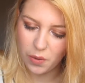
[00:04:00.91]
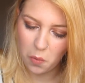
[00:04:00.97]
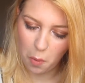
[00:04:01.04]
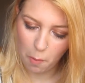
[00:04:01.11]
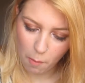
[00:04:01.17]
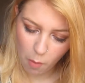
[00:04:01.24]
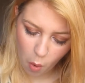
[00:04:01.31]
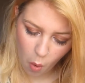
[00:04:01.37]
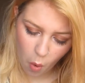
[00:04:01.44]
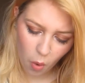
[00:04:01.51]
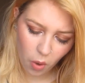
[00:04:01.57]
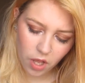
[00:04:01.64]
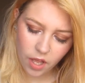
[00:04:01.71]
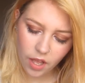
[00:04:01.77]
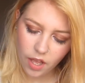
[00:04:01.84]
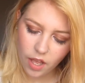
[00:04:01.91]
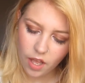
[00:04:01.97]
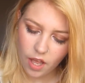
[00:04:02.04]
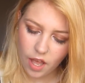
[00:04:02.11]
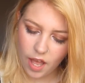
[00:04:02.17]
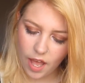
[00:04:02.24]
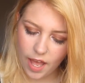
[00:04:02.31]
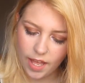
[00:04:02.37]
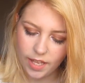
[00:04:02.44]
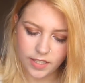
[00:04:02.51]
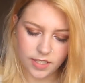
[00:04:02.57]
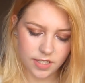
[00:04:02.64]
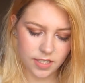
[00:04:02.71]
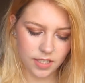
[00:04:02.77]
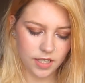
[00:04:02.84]
or more.
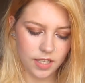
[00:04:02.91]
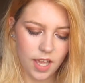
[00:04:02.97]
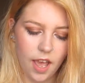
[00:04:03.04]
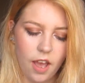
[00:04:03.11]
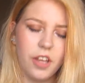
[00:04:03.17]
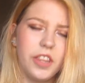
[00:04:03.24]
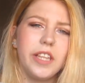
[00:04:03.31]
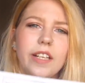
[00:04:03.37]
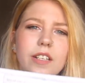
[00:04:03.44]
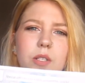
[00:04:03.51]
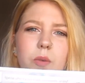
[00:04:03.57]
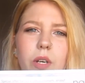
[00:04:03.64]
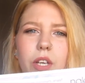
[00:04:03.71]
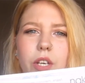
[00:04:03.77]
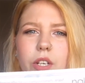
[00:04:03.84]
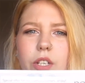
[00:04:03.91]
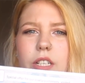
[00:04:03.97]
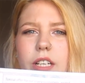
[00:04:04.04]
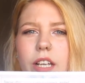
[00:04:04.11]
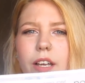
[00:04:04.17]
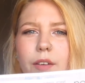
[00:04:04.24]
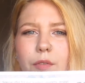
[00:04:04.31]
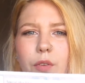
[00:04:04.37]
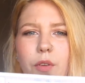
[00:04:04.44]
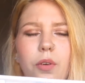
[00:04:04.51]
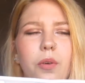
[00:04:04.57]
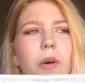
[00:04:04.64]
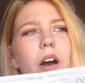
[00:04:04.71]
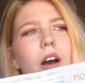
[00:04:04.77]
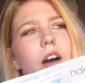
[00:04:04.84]
And yeah, I think that's quite good if
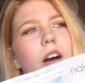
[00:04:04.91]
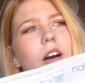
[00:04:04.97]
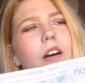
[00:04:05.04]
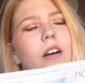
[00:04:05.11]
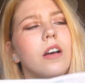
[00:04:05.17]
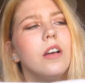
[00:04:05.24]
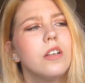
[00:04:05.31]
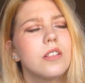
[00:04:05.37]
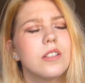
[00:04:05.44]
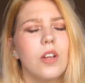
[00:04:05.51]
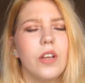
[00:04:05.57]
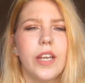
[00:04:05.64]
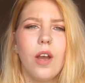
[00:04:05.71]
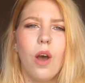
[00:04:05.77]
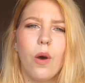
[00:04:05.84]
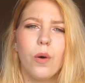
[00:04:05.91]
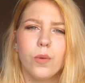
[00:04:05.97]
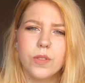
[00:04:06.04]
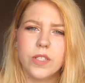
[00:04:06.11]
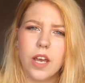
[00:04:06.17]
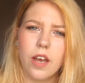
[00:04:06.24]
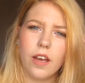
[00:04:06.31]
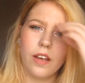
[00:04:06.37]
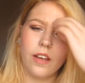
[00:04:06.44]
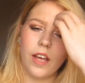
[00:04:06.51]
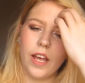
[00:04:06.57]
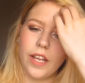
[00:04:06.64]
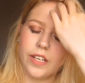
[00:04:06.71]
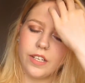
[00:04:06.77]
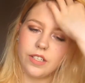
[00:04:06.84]
you are slightly older
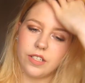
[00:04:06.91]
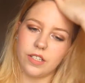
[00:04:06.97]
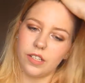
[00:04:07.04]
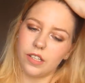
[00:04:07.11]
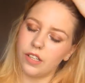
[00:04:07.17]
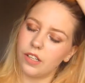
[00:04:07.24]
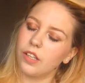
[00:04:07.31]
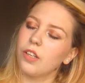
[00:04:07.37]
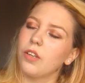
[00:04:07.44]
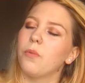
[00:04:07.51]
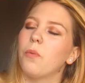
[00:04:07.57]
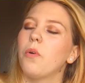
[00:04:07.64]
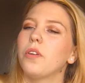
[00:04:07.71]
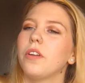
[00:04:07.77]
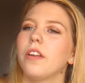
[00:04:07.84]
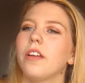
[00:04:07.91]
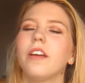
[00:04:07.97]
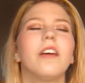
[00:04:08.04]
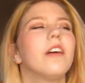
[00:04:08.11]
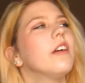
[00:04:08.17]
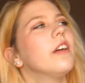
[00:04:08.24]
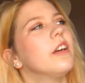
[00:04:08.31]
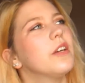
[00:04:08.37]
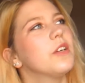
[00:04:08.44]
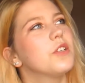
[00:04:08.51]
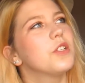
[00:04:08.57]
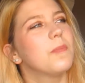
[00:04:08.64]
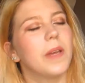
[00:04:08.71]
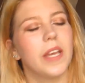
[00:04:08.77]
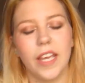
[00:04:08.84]
and you want
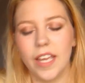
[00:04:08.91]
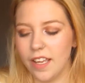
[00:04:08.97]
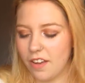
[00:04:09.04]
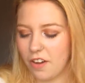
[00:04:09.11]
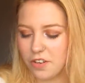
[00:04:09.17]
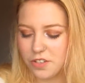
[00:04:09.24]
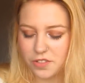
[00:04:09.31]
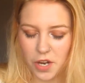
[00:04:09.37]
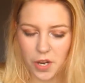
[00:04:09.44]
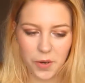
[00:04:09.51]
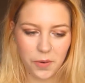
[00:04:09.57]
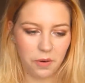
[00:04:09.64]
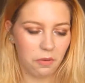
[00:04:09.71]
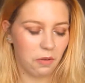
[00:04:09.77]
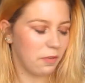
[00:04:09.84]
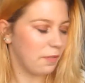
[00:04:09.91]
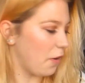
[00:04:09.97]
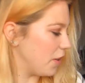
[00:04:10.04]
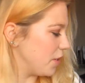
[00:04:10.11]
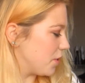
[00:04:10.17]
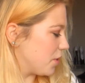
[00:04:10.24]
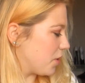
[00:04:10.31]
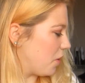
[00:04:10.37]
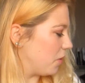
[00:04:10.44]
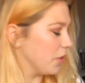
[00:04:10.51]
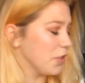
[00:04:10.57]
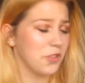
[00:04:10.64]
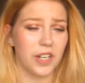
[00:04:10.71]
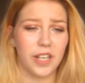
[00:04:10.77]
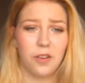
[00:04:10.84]
to be, I don't know, a refined adult
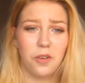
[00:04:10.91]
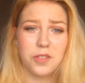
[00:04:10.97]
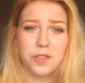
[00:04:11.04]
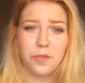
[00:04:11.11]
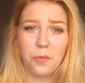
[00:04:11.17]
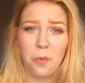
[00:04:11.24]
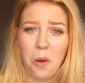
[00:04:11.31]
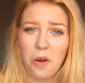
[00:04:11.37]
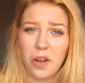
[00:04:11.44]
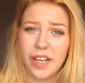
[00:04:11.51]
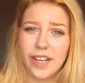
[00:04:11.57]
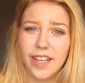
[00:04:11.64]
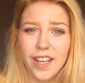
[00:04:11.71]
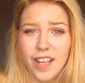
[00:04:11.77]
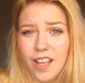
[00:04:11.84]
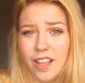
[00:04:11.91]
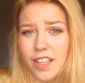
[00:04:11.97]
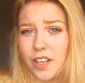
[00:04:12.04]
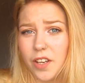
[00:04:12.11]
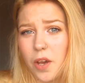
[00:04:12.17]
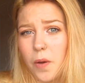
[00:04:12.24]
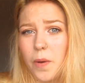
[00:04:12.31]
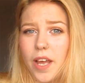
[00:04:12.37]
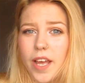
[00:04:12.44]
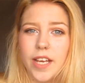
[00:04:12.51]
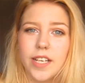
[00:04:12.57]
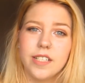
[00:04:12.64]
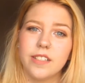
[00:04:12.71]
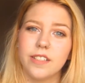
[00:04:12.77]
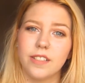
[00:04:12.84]
and drink lots of wine, then go
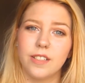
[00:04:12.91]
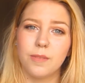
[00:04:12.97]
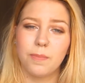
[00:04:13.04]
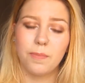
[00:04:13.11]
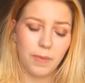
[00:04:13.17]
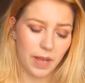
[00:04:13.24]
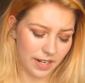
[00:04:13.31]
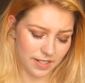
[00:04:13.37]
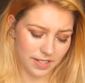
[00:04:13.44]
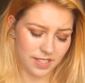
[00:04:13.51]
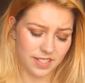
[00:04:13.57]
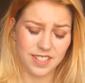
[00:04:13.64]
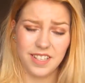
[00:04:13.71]
ahead and spend